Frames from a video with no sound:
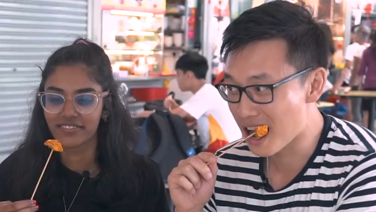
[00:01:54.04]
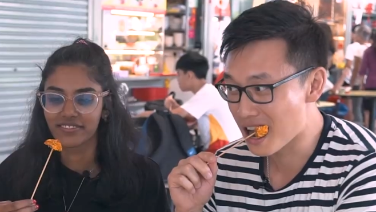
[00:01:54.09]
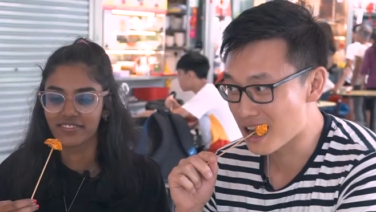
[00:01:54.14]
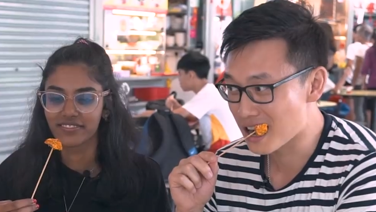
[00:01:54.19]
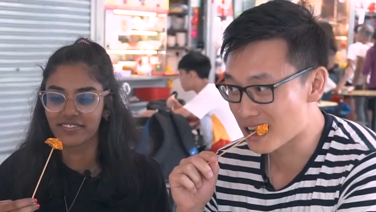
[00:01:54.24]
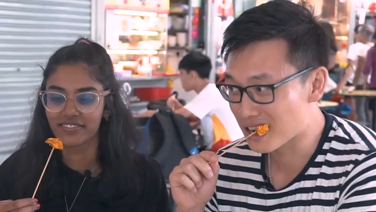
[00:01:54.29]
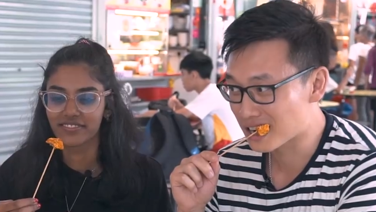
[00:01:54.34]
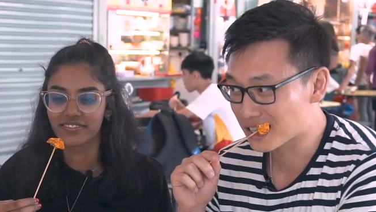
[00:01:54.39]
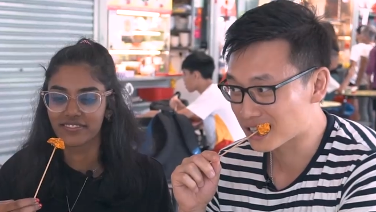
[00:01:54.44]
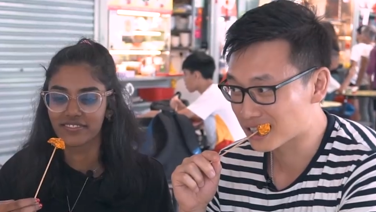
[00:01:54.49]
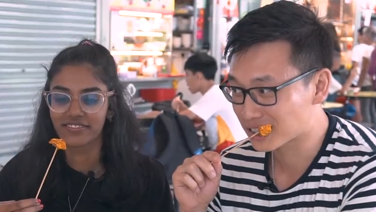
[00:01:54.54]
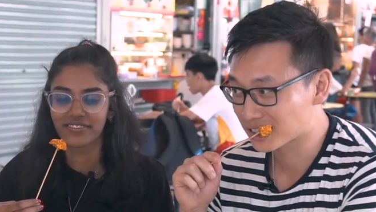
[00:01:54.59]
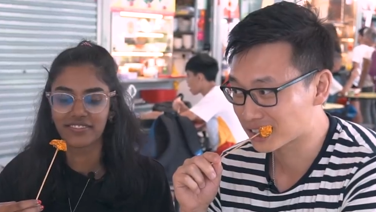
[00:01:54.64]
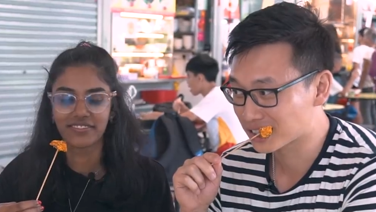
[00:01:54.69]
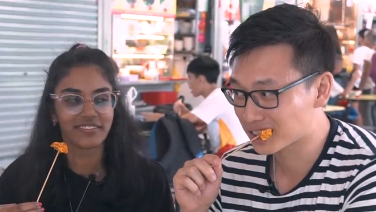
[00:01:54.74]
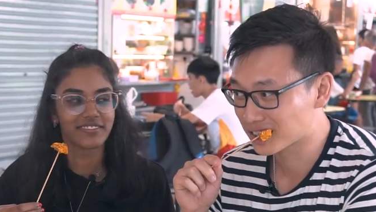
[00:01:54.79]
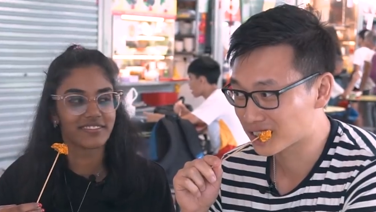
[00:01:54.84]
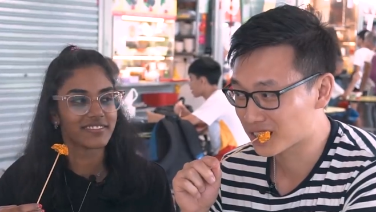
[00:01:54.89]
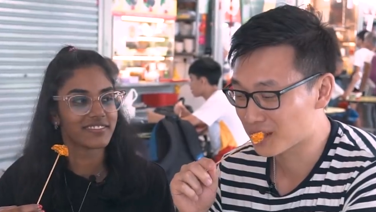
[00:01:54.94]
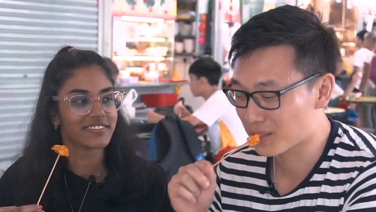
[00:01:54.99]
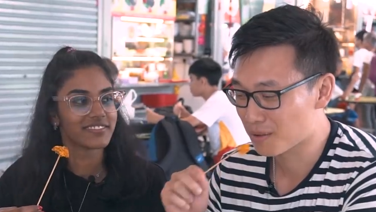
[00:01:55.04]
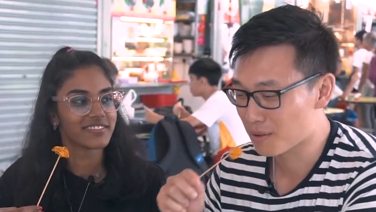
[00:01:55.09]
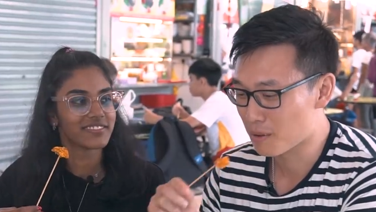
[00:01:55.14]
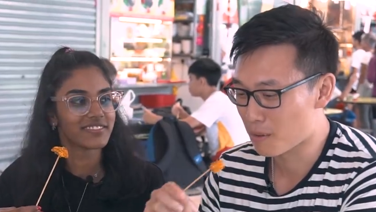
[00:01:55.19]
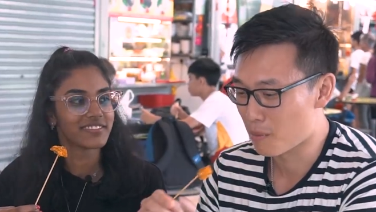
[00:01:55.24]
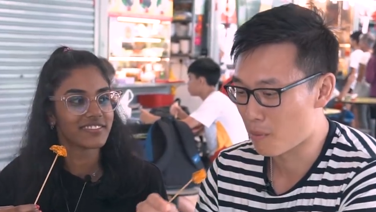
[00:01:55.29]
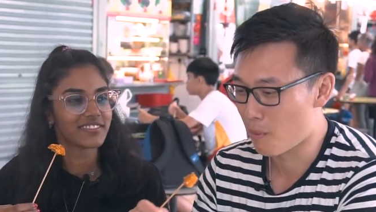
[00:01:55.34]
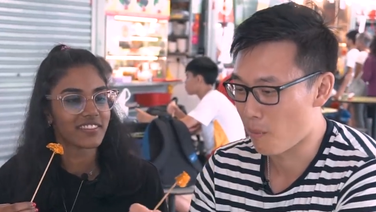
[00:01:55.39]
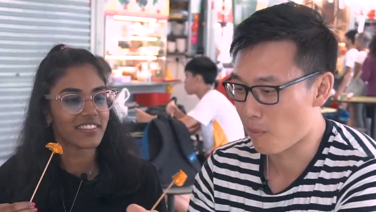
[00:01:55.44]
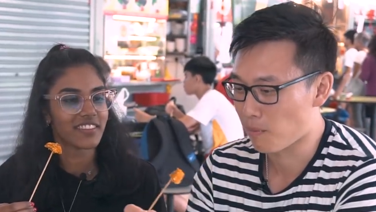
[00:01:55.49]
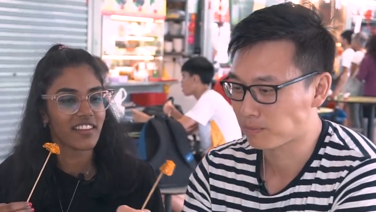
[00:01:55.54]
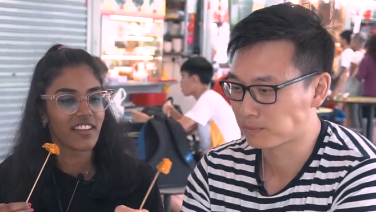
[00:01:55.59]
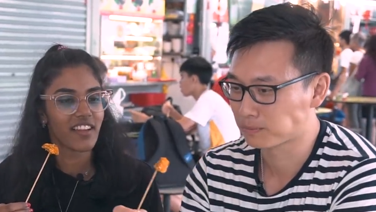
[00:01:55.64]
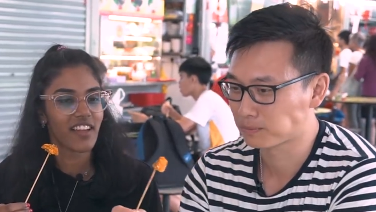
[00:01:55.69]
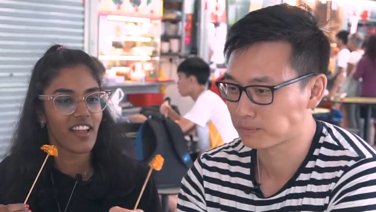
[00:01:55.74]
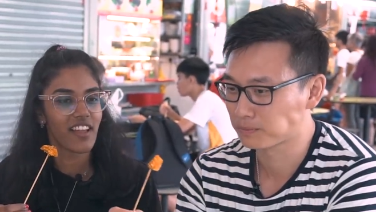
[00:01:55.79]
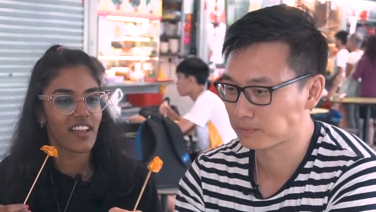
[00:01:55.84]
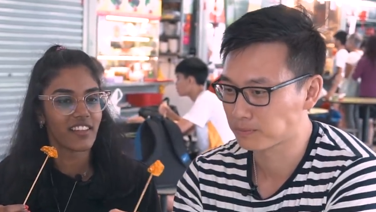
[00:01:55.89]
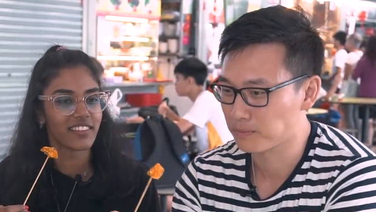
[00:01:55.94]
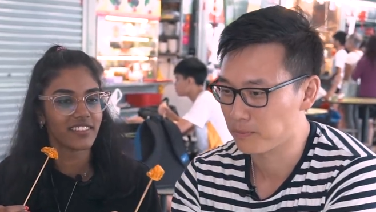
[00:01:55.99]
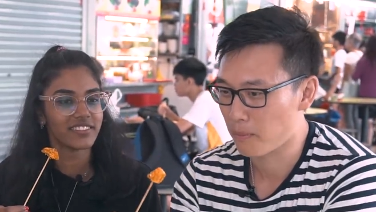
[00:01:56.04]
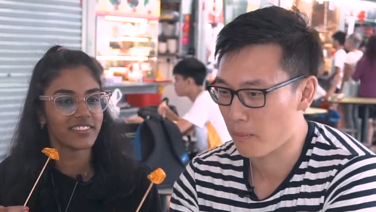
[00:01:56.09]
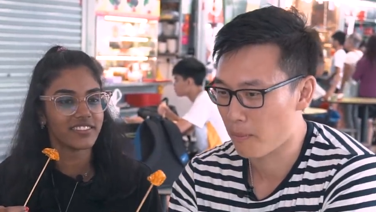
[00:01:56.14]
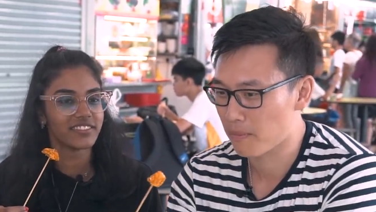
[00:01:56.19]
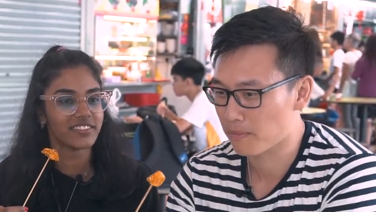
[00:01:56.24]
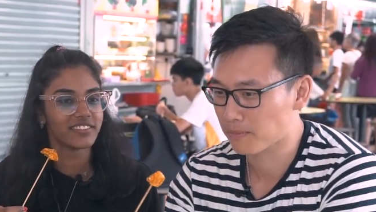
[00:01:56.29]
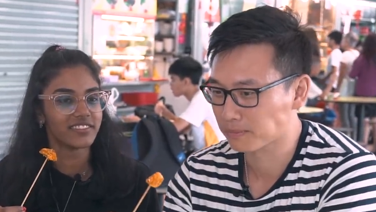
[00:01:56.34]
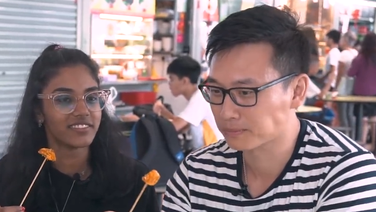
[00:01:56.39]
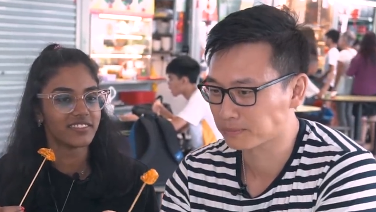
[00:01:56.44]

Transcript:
Speaker 1: Now that you've eaten it, what do you think tempeh is?